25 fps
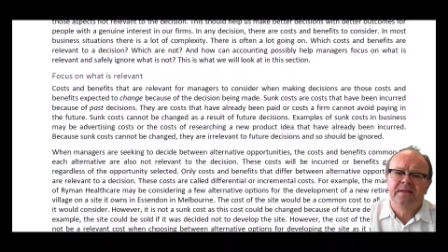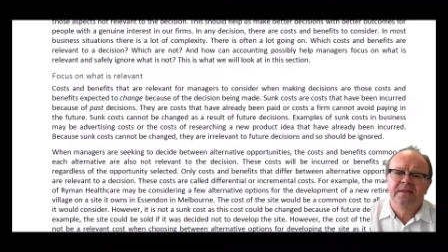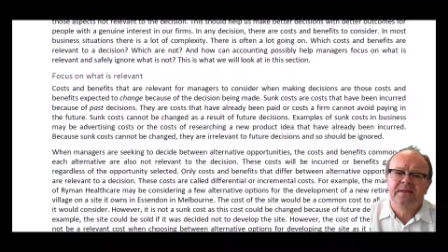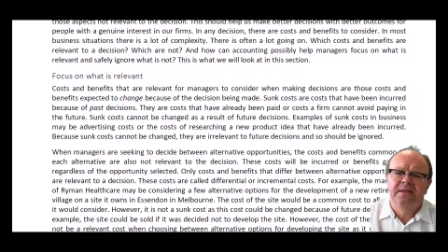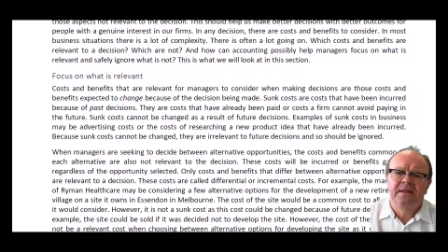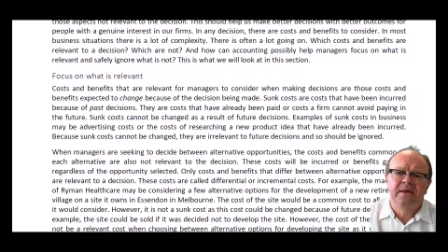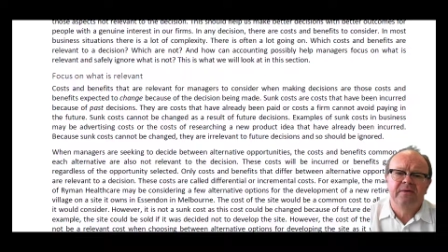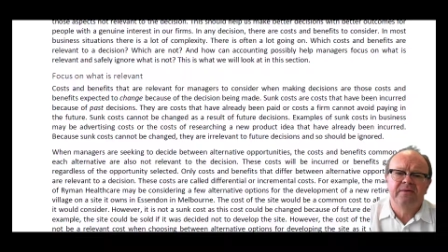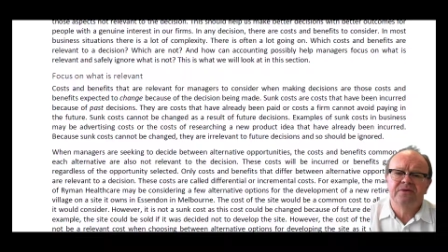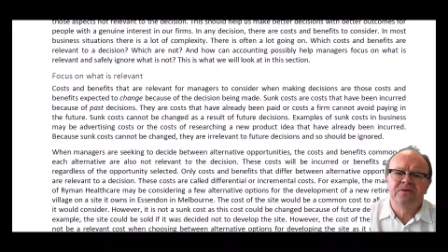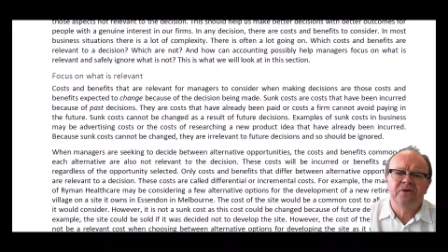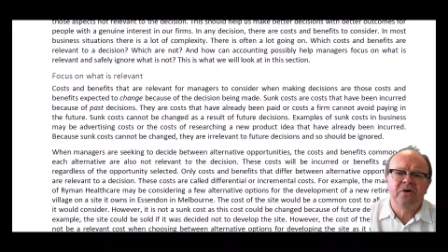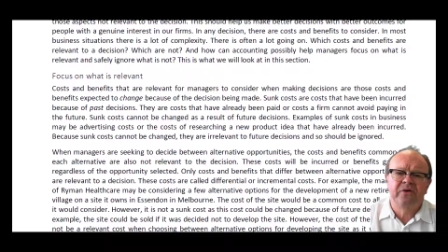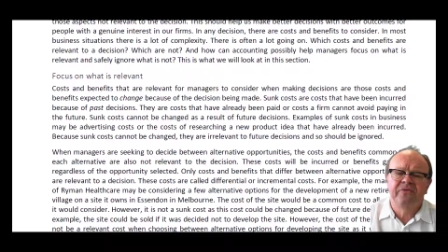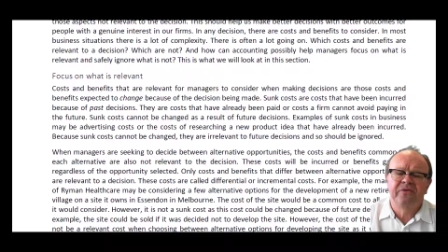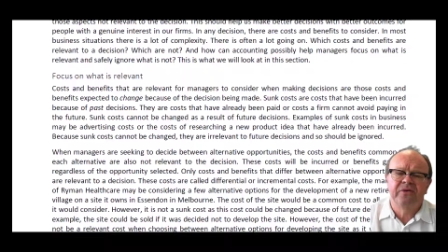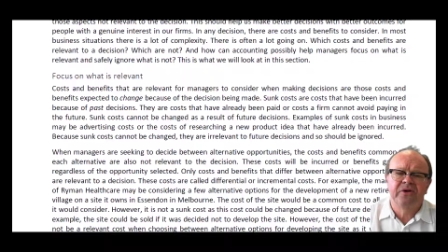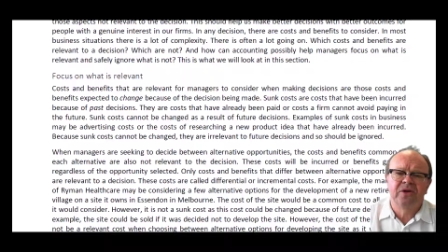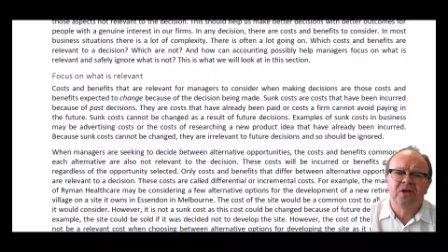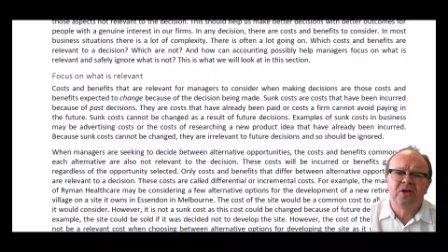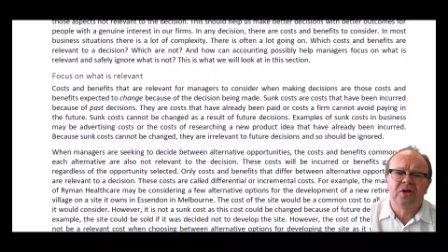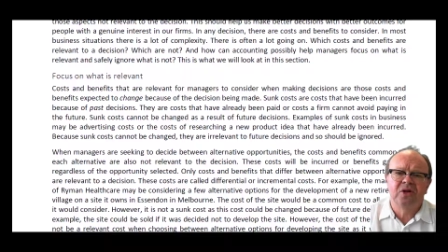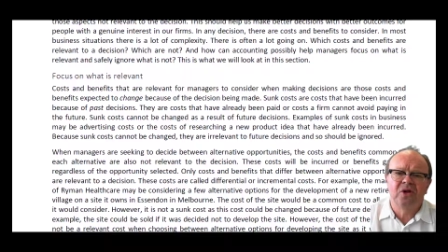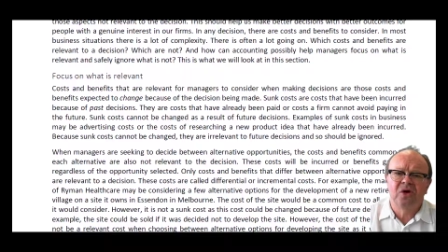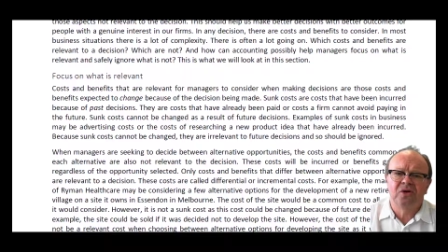There is often
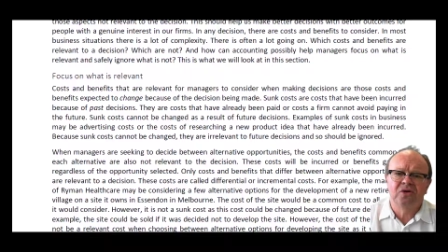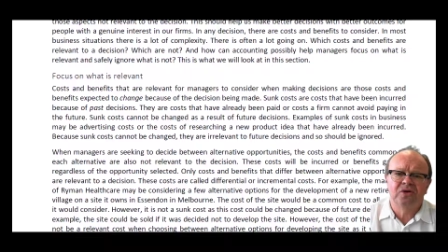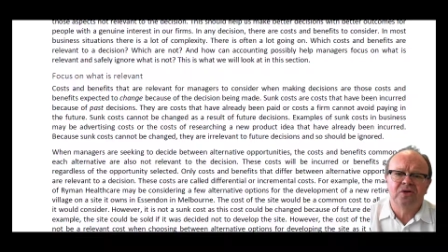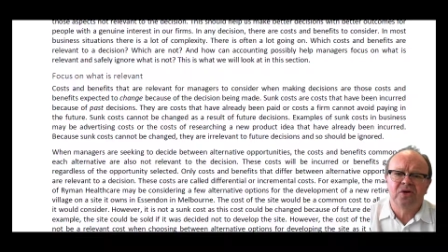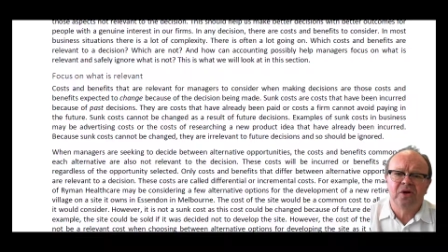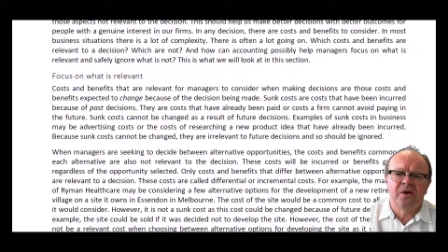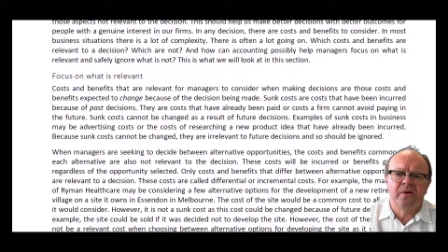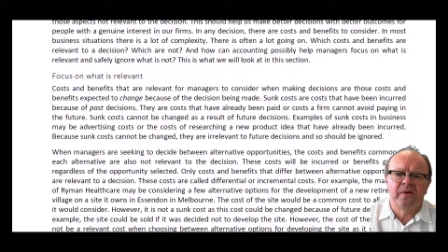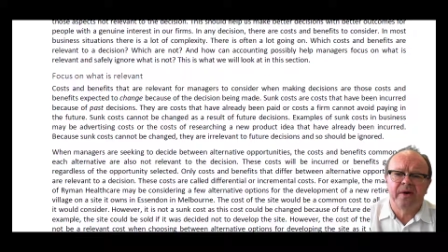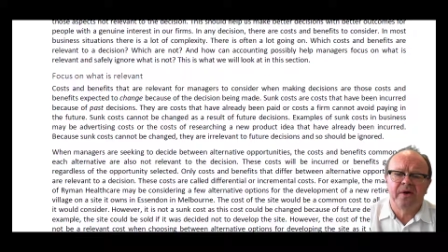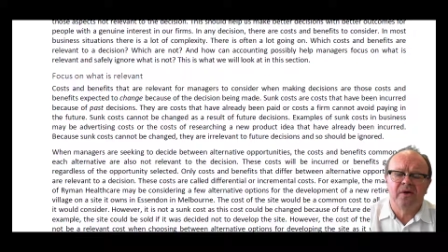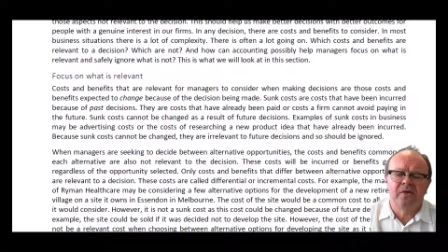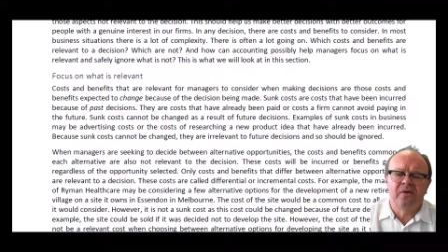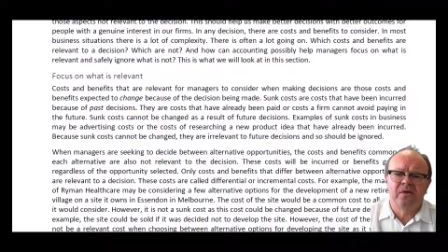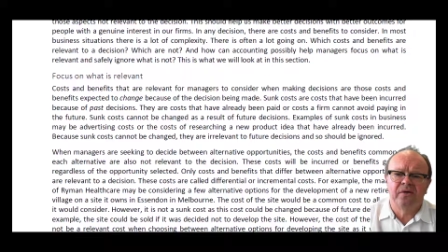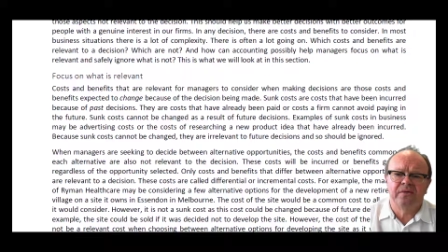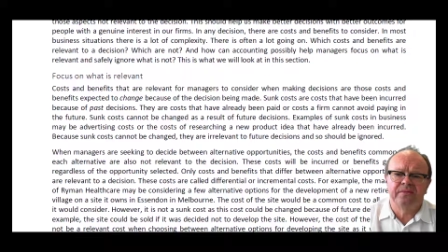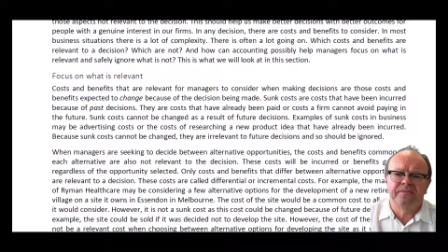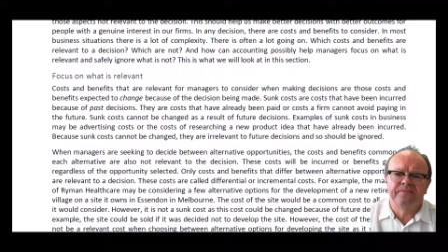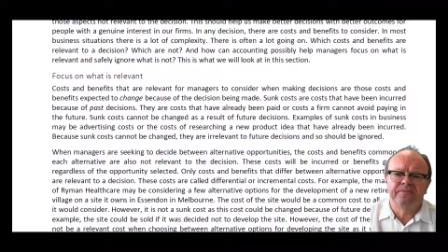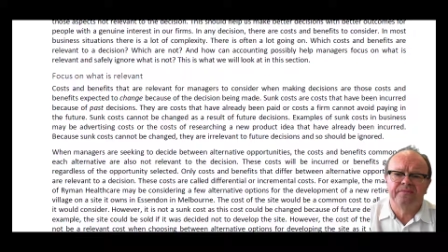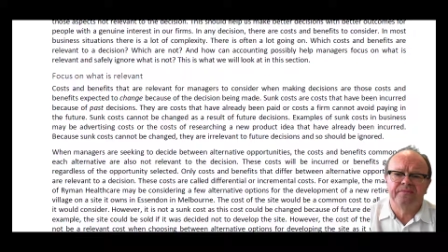a lot going on.